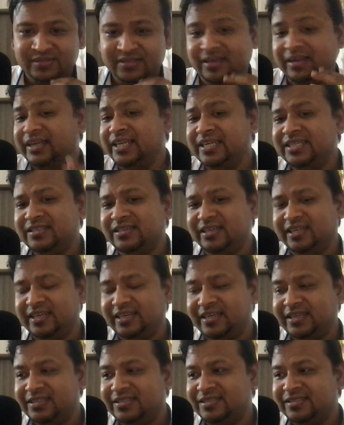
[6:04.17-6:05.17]
The reason
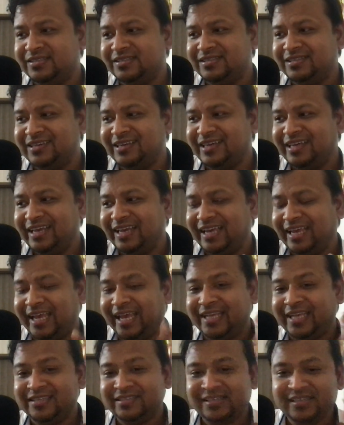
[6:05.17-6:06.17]
is
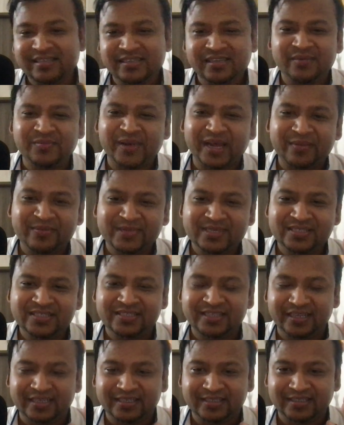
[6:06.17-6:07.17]
a system
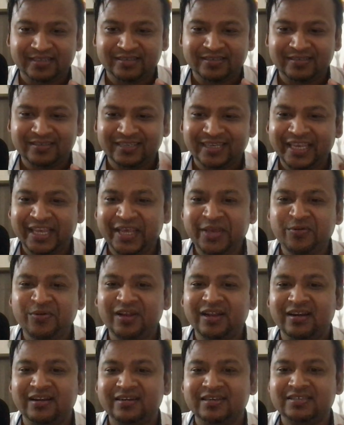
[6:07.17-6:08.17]
administrator, he
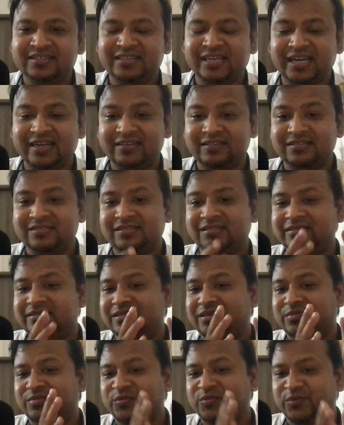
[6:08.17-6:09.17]
will understand the
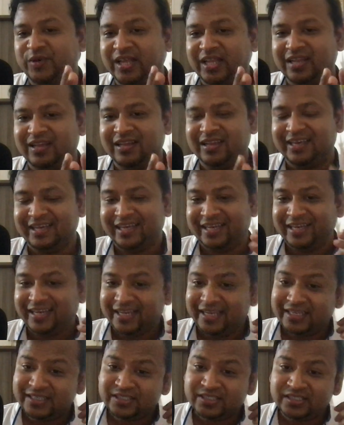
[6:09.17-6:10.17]
system well.
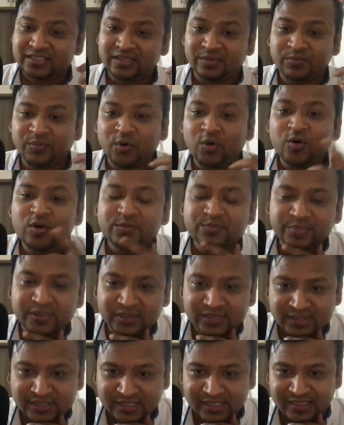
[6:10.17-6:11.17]
A support
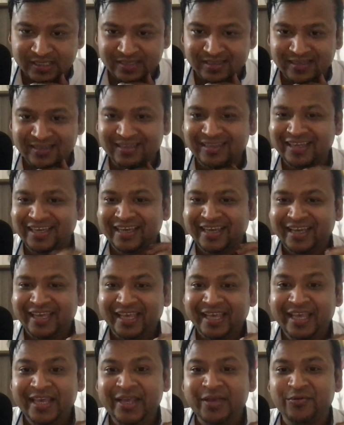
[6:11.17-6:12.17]
personnel,
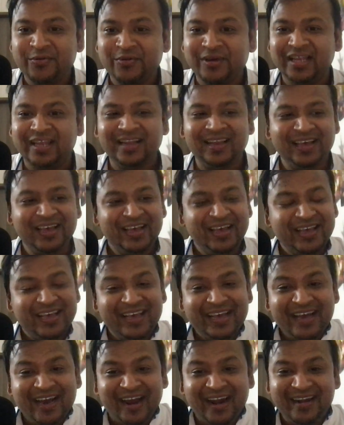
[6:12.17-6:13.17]
he will
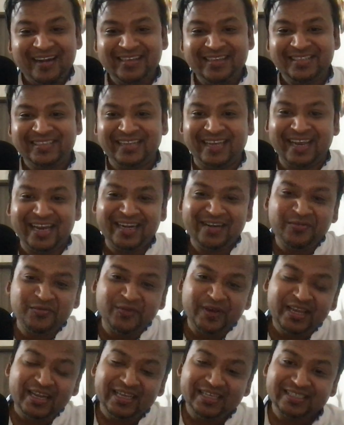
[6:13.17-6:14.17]
understand
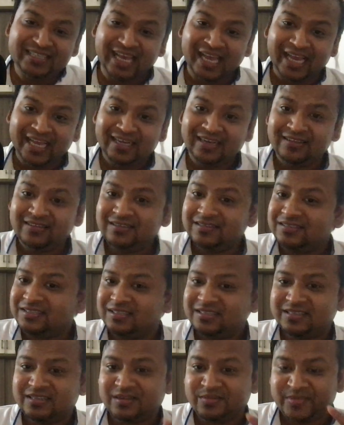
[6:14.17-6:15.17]
where exactly the
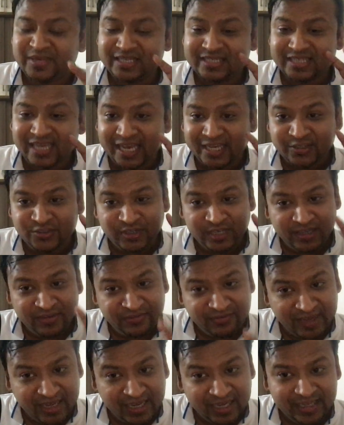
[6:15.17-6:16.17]
system is actually
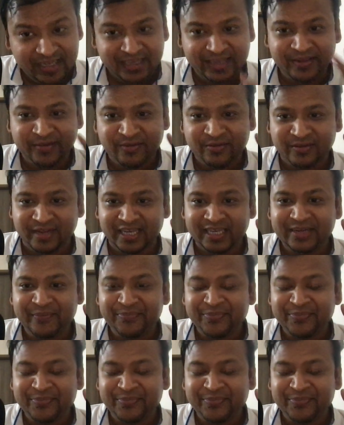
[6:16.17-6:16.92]
failing, right?